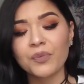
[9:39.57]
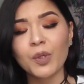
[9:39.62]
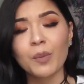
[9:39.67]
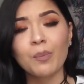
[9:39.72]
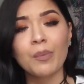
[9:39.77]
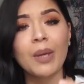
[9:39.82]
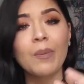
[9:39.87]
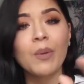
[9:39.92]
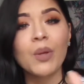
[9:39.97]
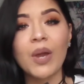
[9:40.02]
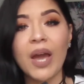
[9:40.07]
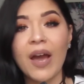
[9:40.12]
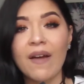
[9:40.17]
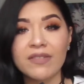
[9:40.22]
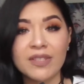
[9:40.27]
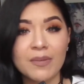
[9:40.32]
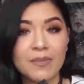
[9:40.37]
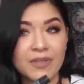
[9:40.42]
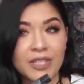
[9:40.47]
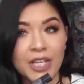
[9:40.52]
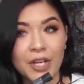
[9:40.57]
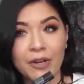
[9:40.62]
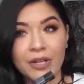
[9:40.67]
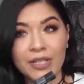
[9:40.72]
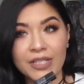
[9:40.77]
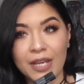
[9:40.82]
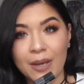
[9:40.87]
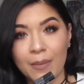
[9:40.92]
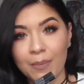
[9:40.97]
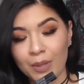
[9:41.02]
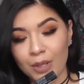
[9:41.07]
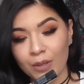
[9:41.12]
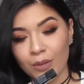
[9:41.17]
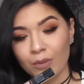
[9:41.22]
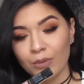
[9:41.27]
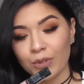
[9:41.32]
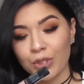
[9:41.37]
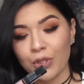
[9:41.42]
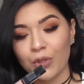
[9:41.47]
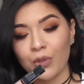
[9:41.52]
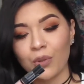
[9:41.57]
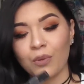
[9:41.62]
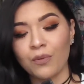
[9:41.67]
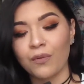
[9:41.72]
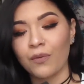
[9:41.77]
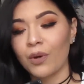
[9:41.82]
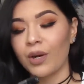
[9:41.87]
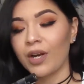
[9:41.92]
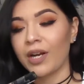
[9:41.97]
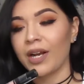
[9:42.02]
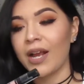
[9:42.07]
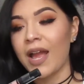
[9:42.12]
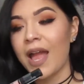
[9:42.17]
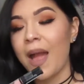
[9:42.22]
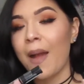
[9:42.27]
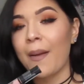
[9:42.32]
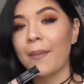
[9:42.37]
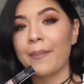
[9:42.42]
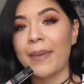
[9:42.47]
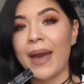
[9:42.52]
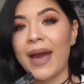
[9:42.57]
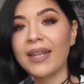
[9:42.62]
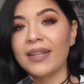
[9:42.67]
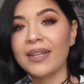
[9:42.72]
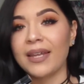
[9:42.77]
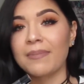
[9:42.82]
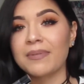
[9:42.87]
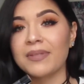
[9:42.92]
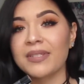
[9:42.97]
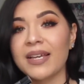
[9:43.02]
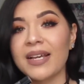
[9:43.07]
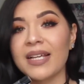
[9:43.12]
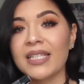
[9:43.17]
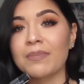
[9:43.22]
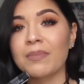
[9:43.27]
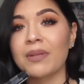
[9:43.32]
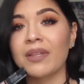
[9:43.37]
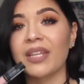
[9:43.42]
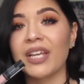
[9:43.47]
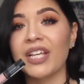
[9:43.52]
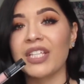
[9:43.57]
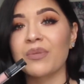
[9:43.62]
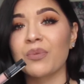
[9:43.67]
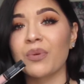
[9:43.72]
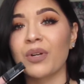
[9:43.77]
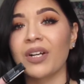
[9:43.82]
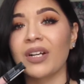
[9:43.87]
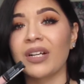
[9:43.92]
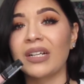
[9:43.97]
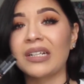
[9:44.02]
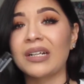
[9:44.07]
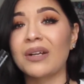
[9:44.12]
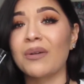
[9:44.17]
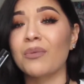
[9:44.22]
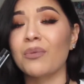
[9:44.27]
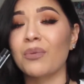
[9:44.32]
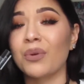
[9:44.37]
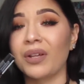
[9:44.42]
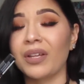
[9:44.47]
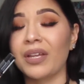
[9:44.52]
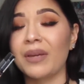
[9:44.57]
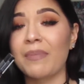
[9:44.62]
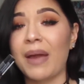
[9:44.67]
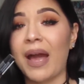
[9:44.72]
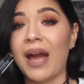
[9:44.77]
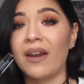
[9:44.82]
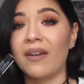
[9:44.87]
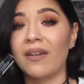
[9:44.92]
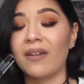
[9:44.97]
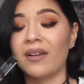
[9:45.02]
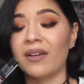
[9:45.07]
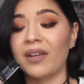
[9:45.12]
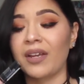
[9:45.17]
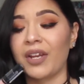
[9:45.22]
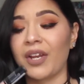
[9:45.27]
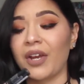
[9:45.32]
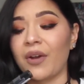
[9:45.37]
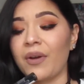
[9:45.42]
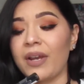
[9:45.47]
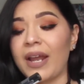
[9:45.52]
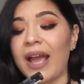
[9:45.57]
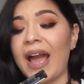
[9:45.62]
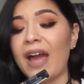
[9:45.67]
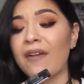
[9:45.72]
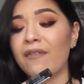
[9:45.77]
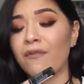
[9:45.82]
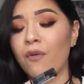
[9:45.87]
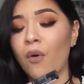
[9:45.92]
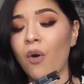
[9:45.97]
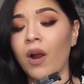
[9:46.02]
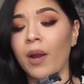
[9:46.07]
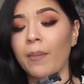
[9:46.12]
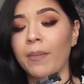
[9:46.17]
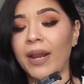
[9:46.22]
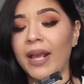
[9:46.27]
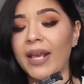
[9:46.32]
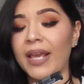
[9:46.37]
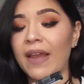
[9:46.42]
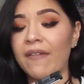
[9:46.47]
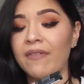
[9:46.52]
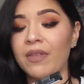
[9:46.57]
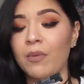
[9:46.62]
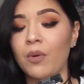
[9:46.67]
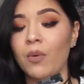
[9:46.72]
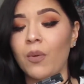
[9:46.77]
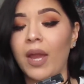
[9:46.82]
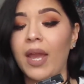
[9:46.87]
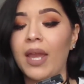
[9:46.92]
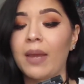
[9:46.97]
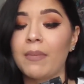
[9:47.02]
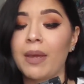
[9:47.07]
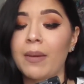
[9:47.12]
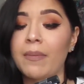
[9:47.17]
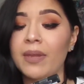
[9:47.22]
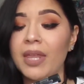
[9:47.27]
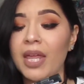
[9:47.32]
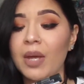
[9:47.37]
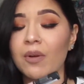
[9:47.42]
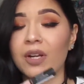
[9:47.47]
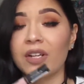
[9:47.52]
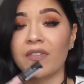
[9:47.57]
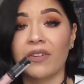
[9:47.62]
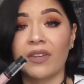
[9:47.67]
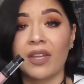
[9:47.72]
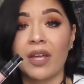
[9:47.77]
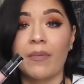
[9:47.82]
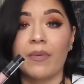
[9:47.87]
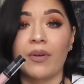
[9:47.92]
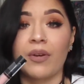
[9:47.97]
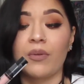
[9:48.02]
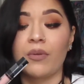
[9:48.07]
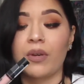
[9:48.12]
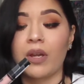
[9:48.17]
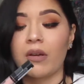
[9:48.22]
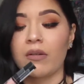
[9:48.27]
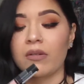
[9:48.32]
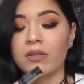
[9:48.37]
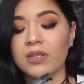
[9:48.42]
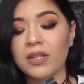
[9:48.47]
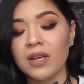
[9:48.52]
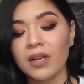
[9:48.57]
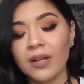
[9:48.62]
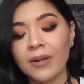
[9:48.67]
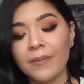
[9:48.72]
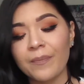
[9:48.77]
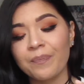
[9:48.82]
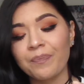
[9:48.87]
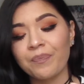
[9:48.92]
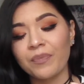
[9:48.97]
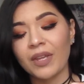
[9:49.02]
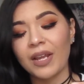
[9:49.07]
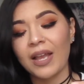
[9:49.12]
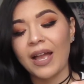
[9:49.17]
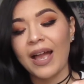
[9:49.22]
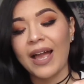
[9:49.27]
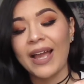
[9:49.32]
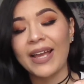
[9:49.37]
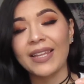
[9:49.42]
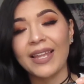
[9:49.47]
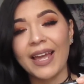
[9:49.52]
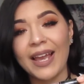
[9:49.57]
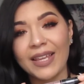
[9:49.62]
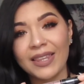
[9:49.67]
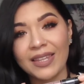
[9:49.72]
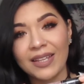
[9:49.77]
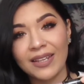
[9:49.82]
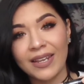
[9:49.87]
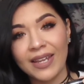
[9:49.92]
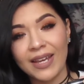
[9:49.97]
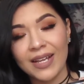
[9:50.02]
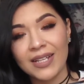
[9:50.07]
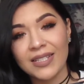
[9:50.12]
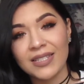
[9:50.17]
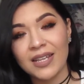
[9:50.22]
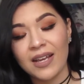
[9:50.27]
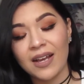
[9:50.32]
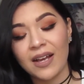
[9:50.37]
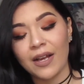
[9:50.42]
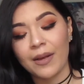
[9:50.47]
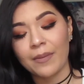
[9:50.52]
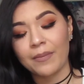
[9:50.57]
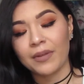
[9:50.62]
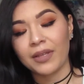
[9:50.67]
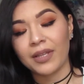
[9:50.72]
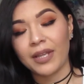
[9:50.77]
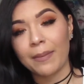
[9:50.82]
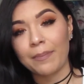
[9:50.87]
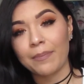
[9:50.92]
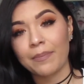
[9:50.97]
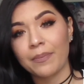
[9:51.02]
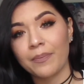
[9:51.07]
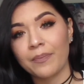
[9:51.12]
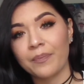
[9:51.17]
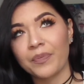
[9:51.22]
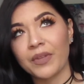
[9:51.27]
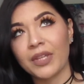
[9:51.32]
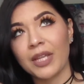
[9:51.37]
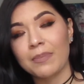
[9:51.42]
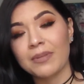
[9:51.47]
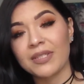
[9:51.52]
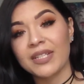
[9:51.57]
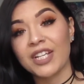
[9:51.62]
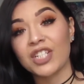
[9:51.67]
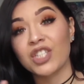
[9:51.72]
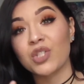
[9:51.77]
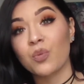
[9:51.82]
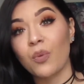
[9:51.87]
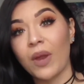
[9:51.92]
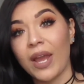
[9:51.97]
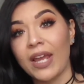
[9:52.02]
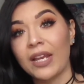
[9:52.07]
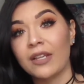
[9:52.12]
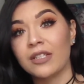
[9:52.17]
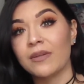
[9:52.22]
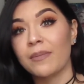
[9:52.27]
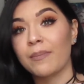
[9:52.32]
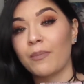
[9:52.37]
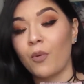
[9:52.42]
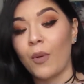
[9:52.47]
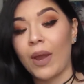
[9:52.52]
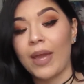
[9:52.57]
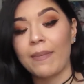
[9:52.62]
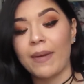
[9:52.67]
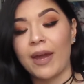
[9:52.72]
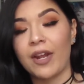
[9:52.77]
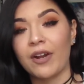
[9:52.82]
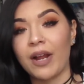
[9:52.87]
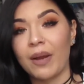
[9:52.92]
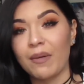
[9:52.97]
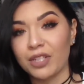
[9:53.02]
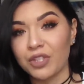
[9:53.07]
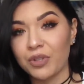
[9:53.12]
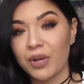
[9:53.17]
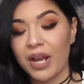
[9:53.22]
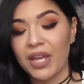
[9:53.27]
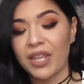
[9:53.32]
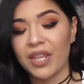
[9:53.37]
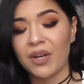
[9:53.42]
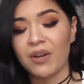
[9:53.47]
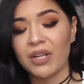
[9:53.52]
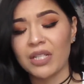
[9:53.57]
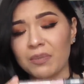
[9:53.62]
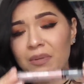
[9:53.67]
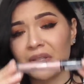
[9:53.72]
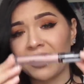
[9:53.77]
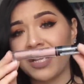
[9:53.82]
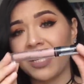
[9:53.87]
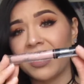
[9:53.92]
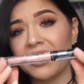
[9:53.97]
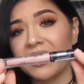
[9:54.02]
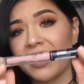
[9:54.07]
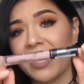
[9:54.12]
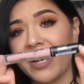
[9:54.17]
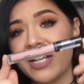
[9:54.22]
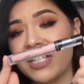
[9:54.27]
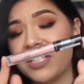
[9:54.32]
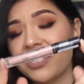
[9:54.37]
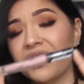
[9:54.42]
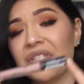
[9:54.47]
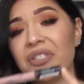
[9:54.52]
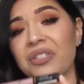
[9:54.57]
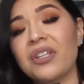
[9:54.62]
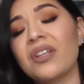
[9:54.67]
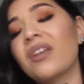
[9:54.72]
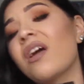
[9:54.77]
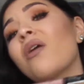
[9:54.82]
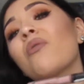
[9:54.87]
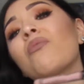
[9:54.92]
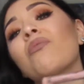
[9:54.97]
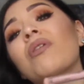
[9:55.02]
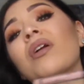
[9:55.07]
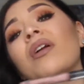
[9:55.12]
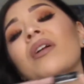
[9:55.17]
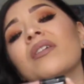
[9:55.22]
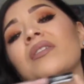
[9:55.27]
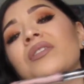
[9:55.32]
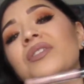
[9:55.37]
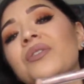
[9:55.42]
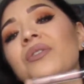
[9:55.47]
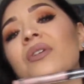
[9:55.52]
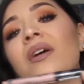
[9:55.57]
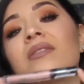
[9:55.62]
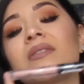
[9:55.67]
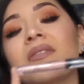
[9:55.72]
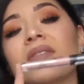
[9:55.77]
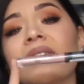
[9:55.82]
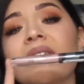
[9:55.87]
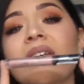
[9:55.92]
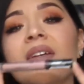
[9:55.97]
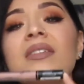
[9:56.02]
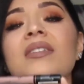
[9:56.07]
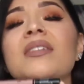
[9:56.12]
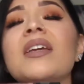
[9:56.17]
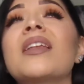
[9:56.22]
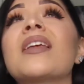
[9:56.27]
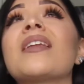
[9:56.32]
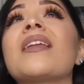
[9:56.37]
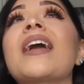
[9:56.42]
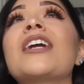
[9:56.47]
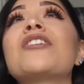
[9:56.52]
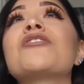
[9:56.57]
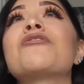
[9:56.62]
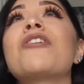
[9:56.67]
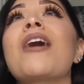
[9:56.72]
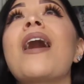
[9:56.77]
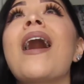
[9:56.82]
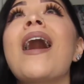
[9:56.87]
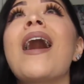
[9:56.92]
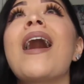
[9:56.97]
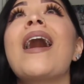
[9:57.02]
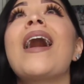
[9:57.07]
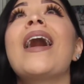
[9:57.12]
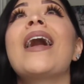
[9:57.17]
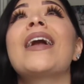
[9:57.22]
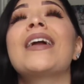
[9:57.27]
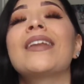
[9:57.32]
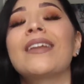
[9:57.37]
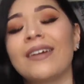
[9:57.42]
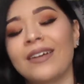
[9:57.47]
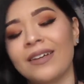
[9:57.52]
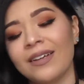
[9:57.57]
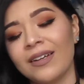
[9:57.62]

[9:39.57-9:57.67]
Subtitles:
Maybe you have some secret tip you do for matte lipsticks, but these were really bad, you know. And I had 4, but I gave them away. Maybe they work for them. Who knows? I like the NYX lipsticks way better. I would try those, but these guys just did not work in 2016 and I tried.